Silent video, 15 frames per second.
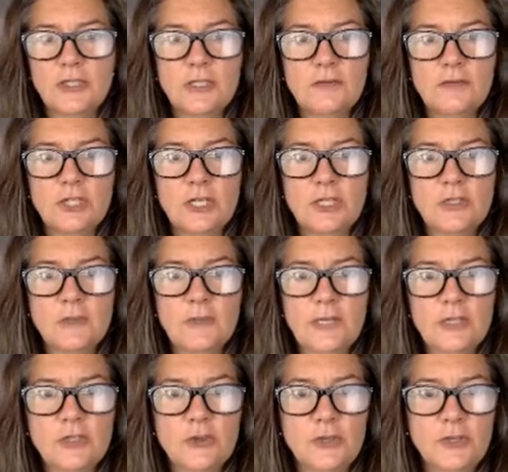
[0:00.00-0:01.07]
I've checked to make
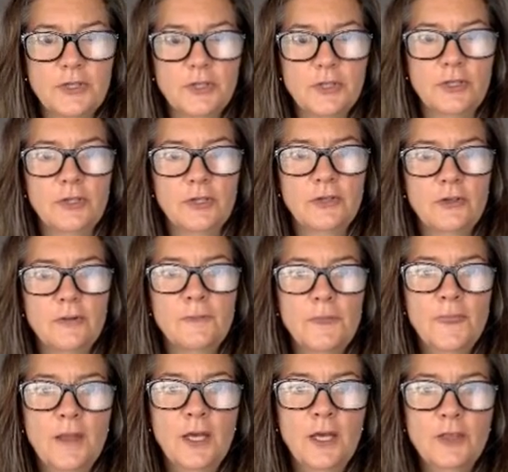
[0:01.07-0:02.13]
sure that they're good.
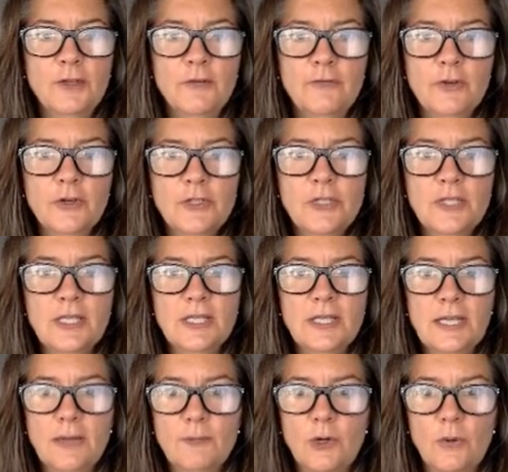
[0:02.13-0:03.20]
The first thing
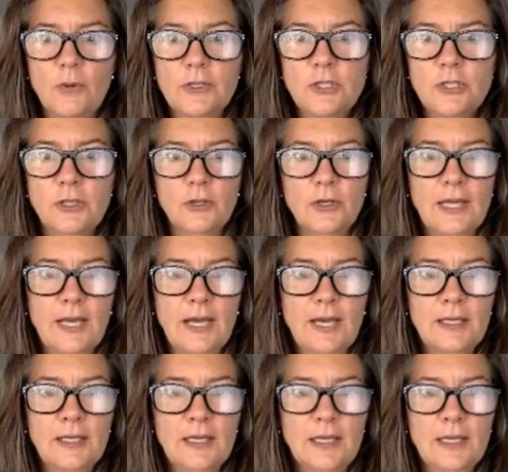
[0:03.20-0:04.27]
that I'm going to look
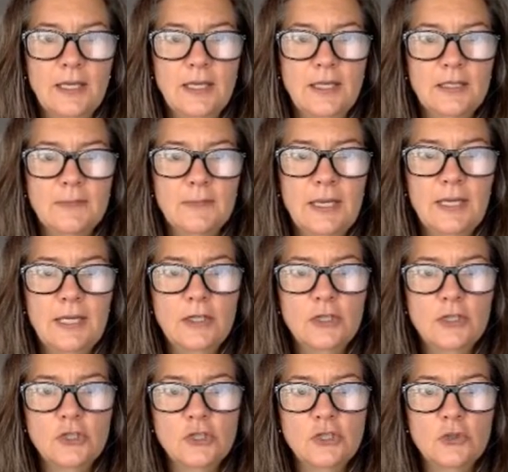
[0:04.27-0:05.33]
at is making
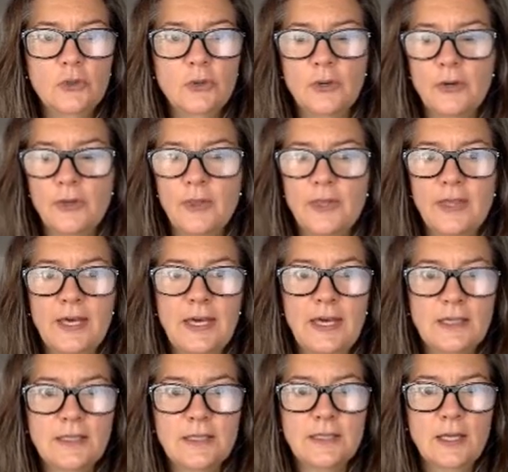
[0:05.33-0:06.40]
sure
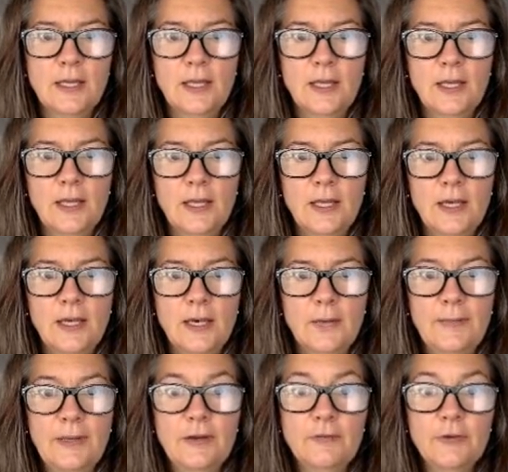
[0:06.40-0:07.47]
that
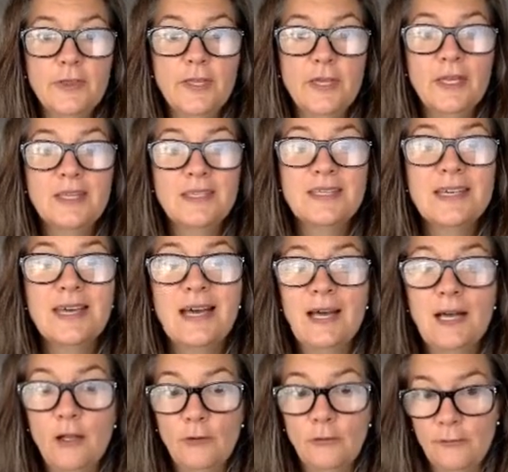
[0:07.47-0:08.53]
everything is
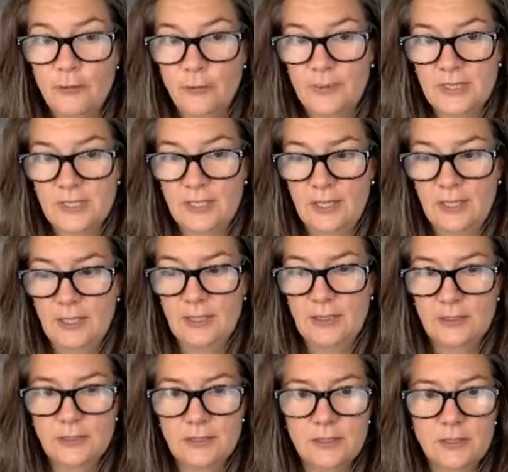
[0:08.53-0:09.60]

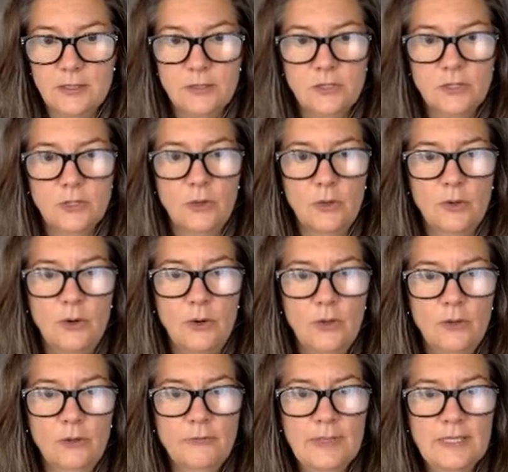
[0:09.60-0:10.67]
alphabetized. So all
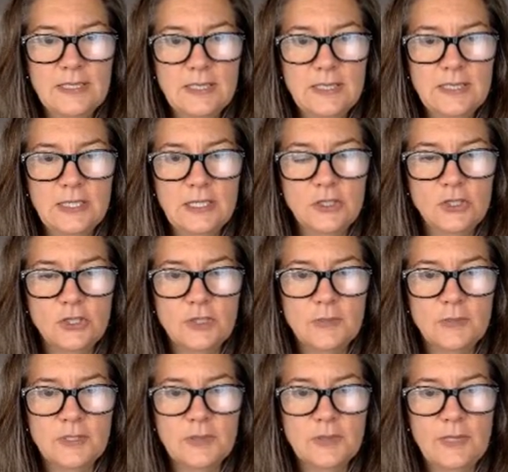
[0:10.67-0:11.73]
of my citations
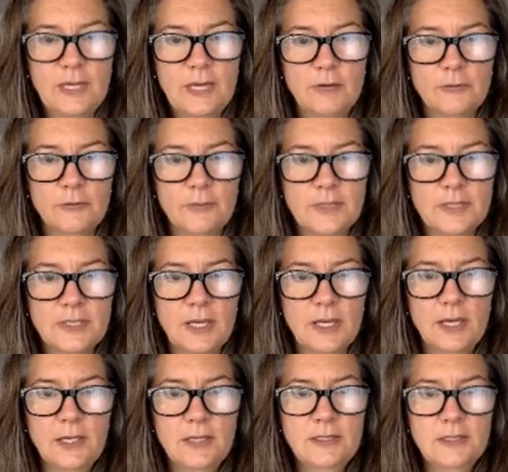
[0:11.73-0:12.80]
must be
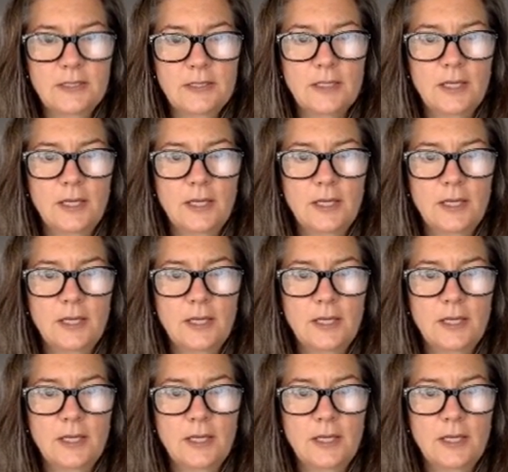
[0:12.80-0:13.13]
alphabetized.